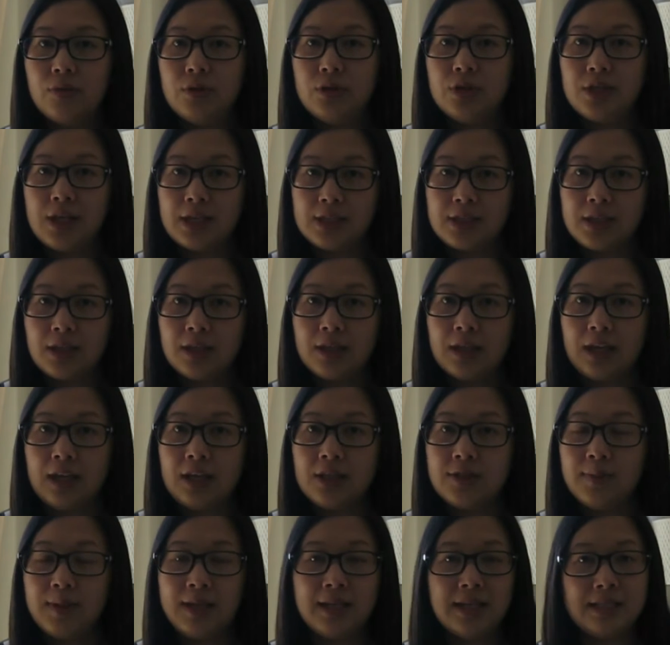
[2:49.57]

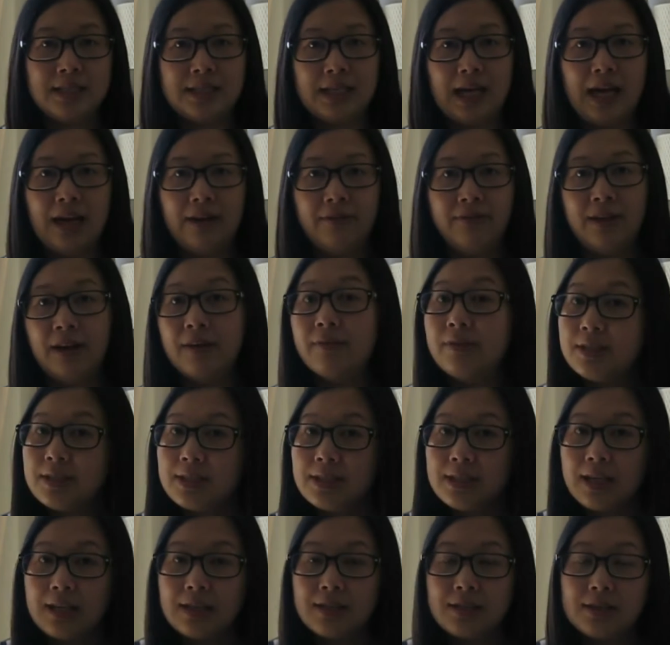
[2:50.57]
chatelaines because I've never
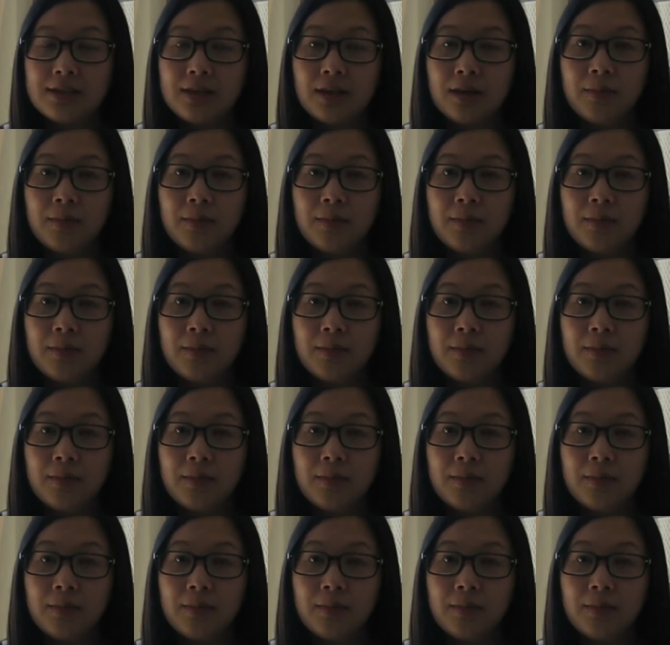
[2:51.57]
stitched